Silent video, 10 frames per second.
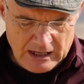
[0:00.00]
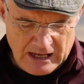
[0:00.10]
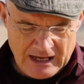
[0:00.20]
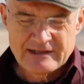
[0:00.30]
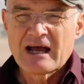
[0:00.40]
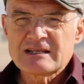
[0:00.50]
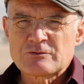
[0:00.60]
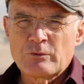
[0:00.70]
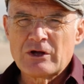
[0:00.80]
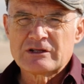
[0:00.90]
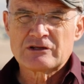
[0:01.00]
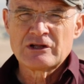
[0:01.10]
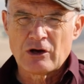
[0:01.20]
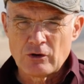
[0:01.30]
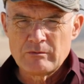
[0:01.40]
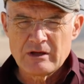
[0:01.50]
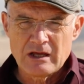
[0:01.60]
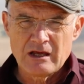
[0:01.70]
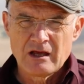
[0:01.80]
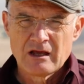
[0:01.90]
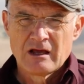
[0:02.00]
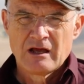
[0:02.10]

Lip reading: And that's what Naomi